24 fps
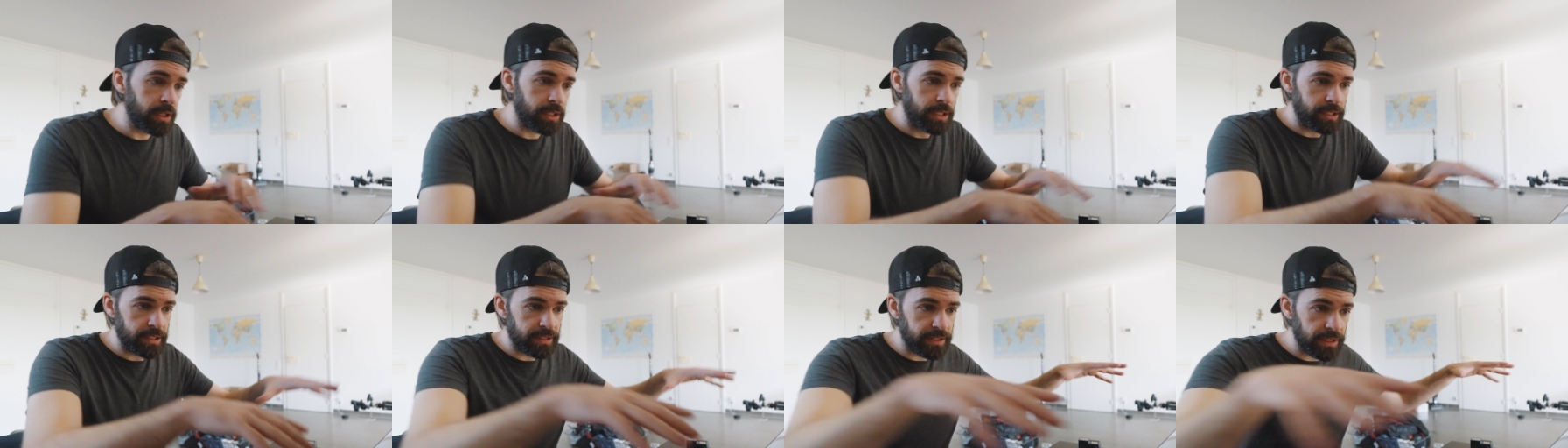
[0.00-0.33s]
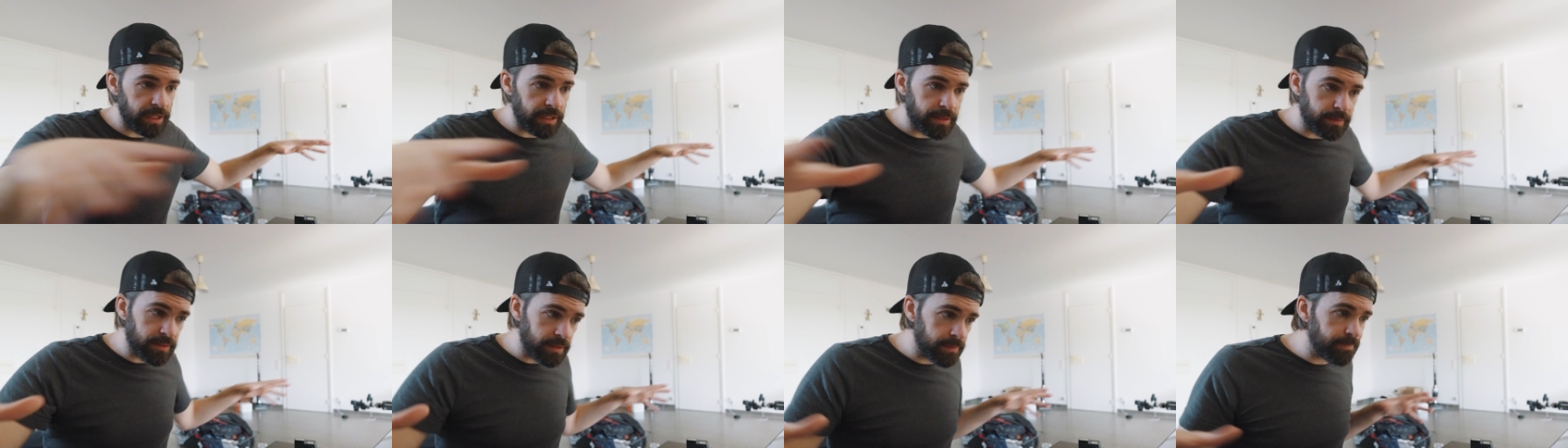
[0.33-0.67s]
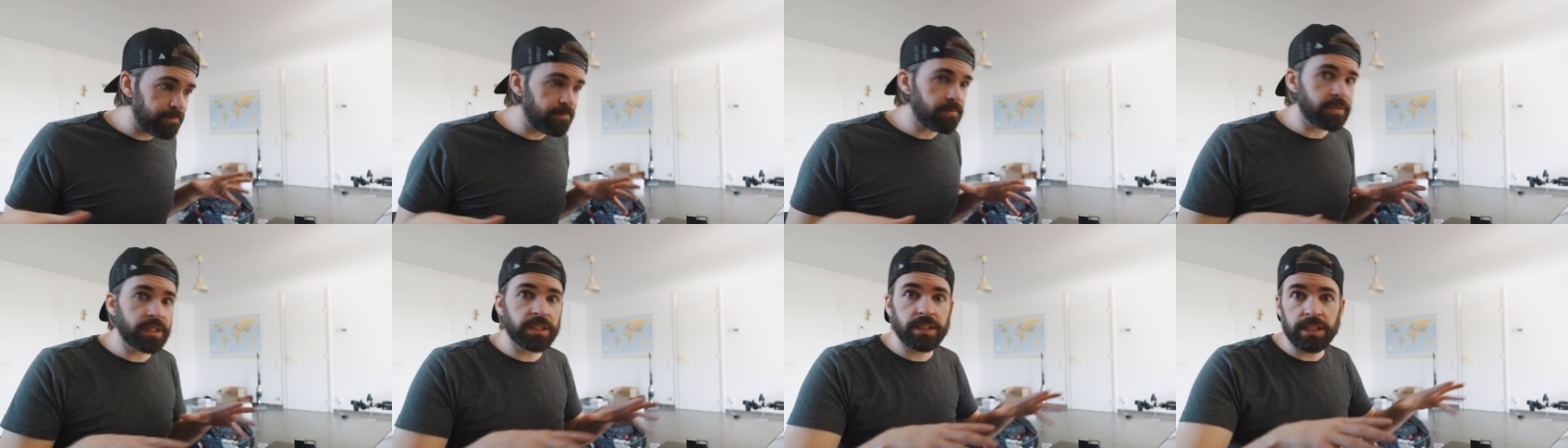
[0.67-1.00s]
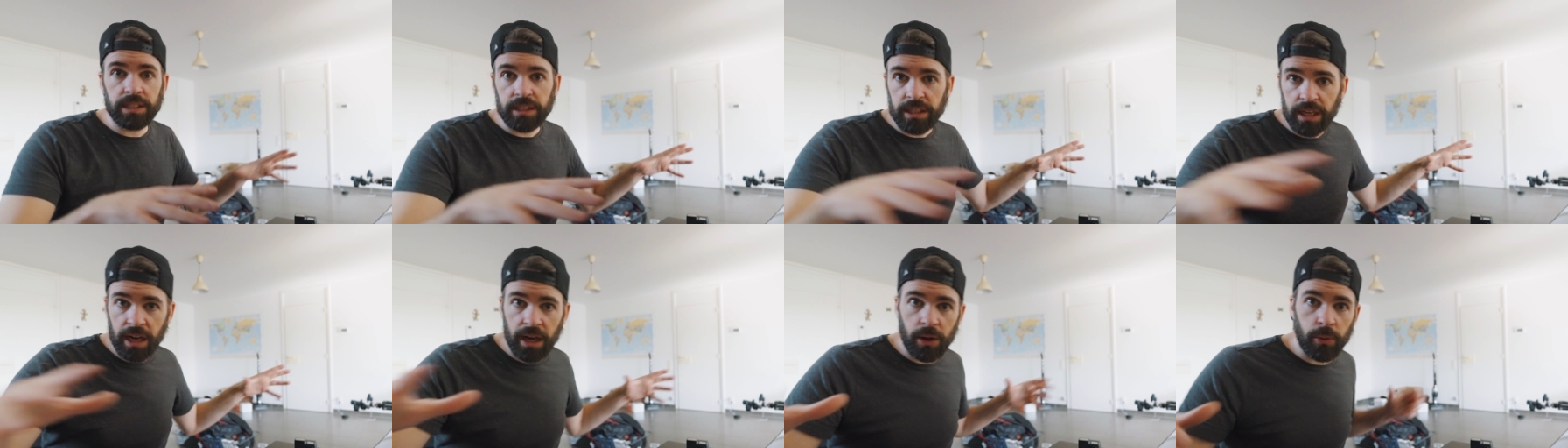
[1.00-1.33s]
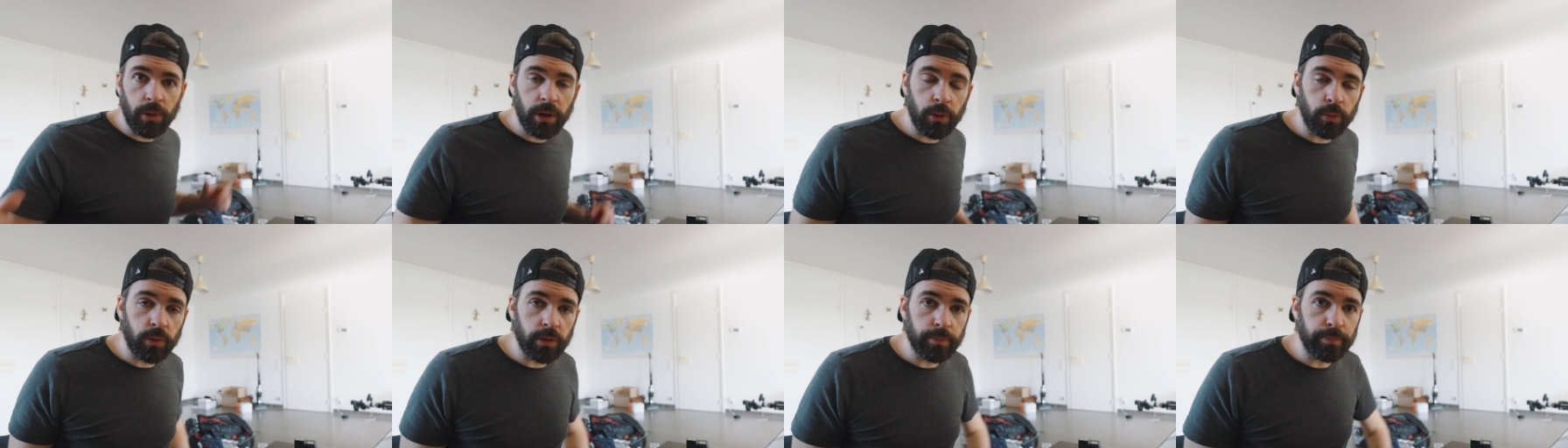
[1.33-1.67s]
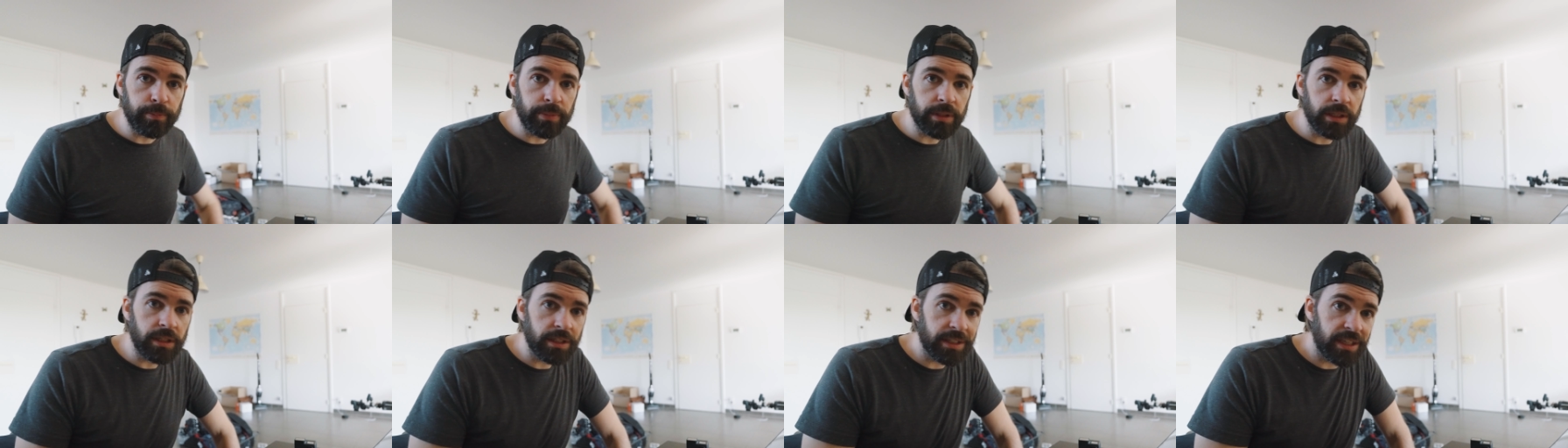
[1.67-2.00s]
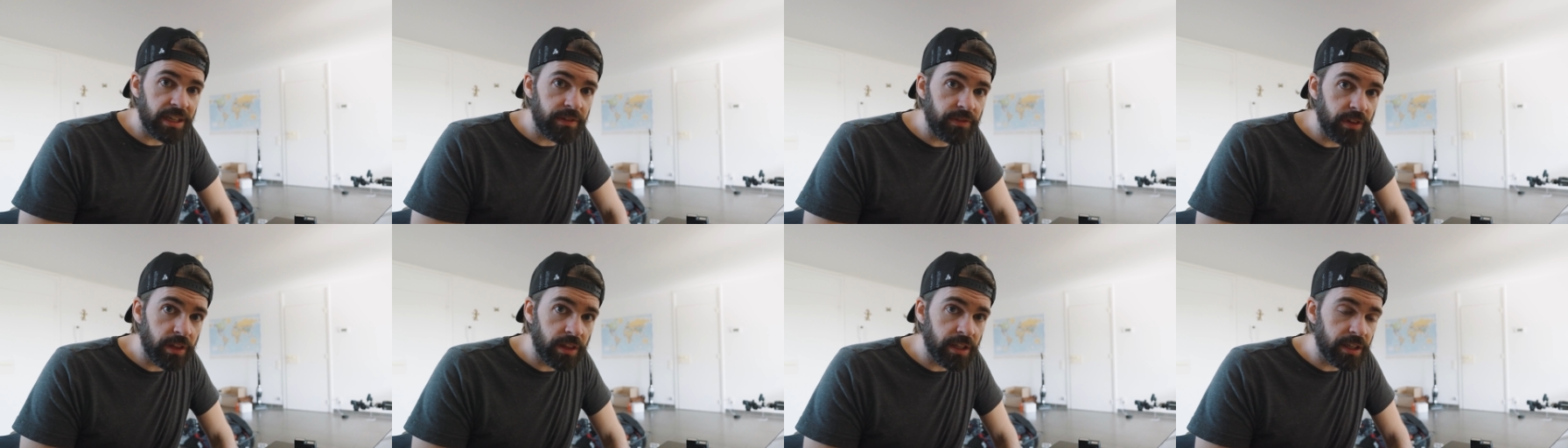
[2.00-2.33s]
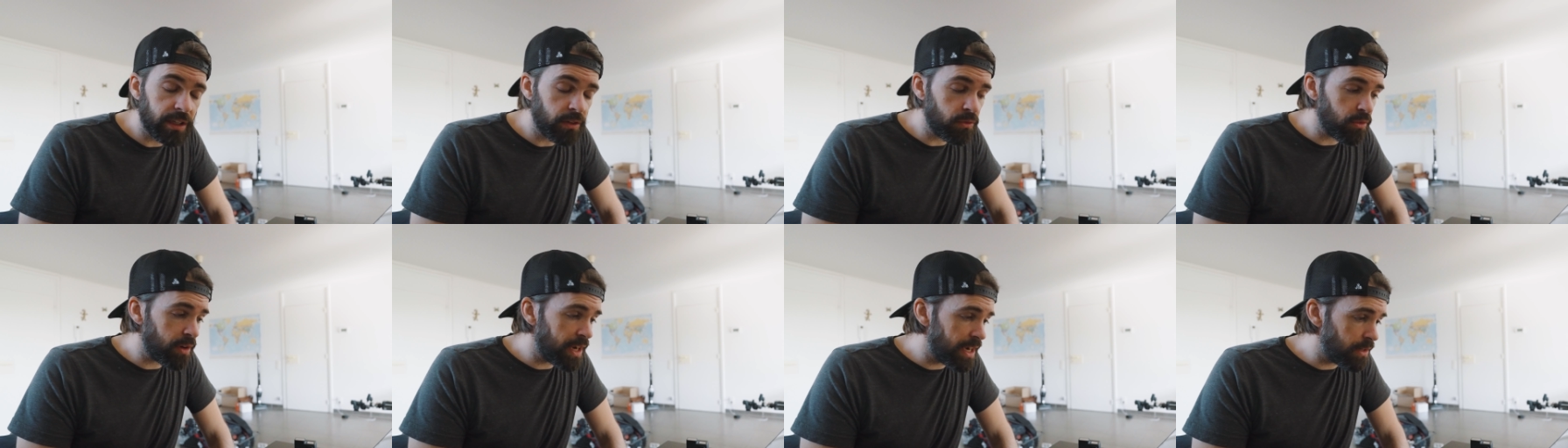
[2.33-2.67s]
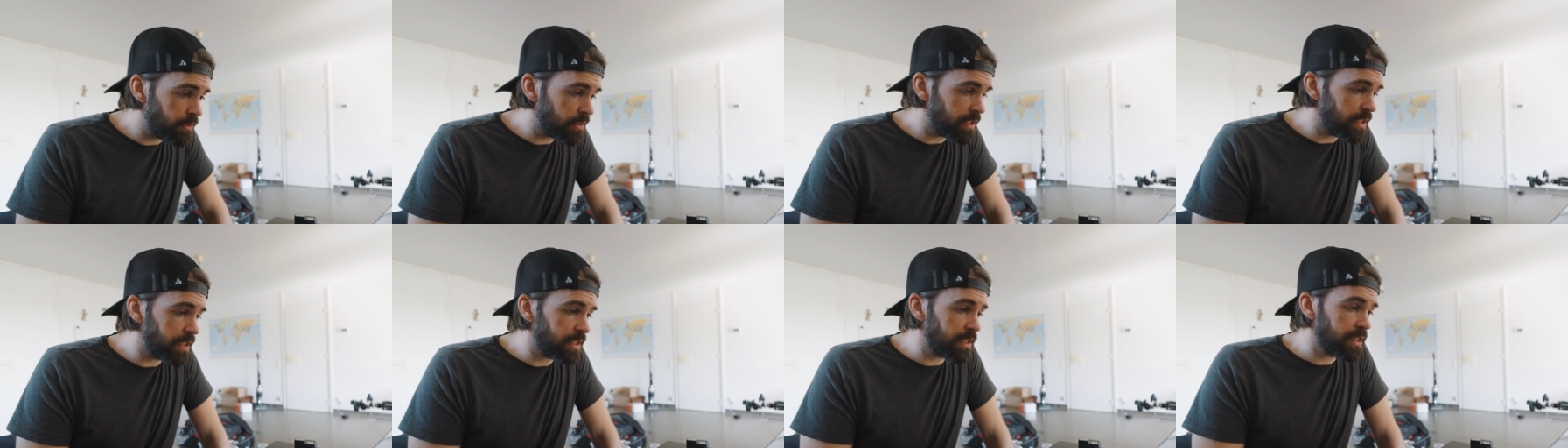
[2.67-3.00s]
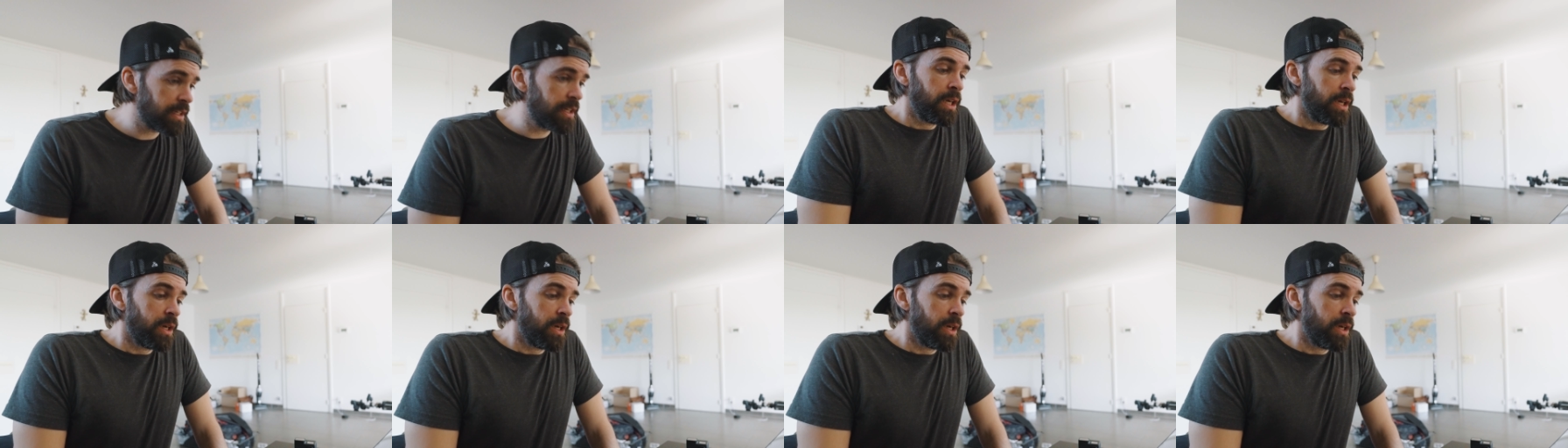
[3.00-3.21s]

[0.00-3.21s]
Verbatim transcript: and then see how I will build everything around it.